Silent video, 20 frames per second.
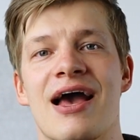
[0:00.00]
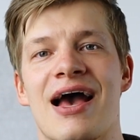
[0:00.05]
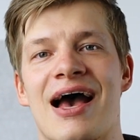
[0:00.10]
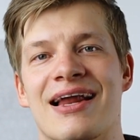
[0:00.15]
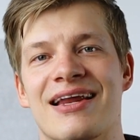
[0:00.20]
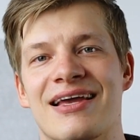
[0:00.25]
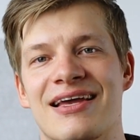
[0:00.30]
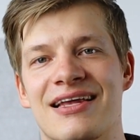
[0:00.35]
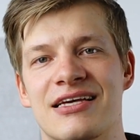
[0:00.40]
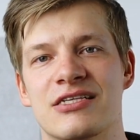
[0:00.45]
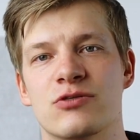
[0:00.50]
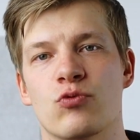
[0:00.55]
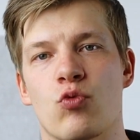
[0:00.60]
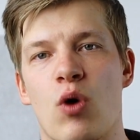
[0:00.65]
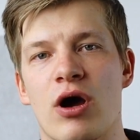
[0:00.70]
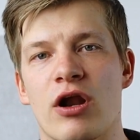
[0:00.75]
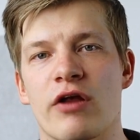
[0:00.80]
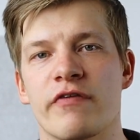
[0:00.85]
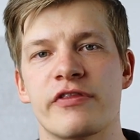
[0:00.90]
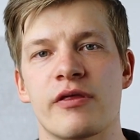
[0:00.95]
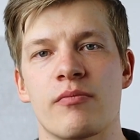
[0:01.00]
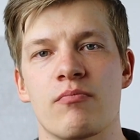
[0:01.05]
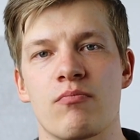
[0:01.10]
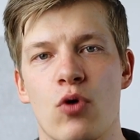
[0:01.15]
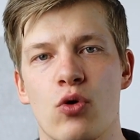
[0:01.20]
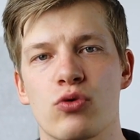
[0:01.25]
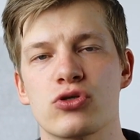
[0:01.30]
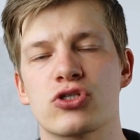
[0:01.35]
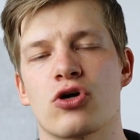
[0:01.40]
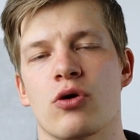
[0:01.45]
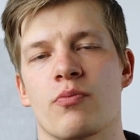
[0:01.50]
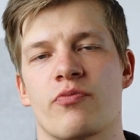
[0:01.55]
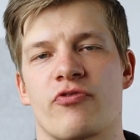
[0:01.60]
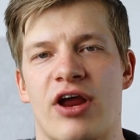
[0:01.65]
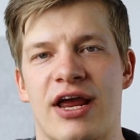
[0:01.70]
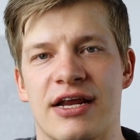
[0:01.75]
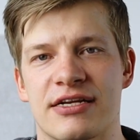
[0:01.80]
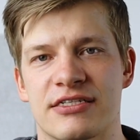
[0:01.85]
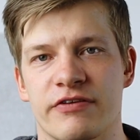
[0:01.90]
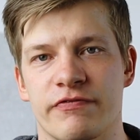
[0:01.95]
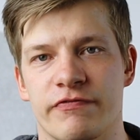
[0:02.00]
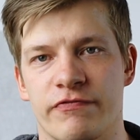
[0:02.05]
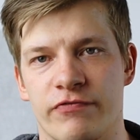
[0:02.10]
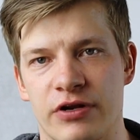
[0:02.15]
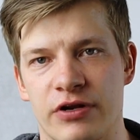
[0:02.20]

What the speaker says: and it is one of the most comprehensive